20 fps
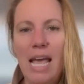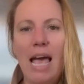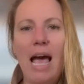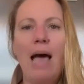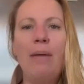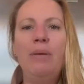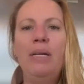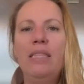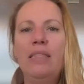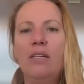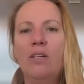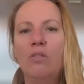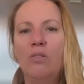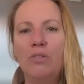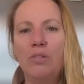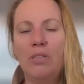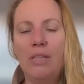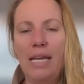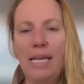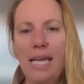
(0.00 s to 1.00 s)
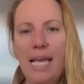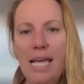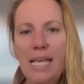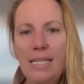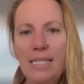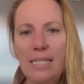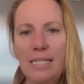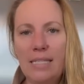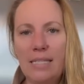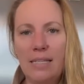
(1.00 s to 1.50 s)
I mean, the good thing
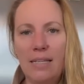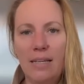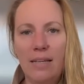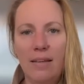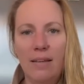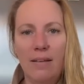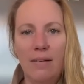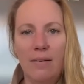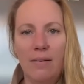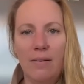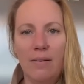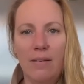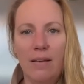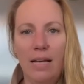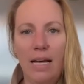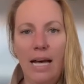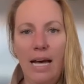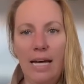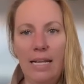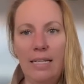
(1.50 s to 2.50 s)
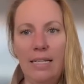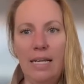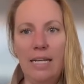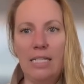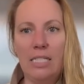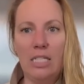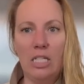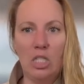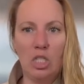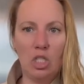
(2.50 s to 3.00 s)
is,
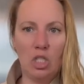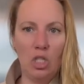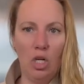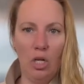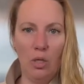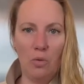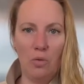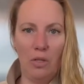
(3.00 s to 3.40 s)
unless it's not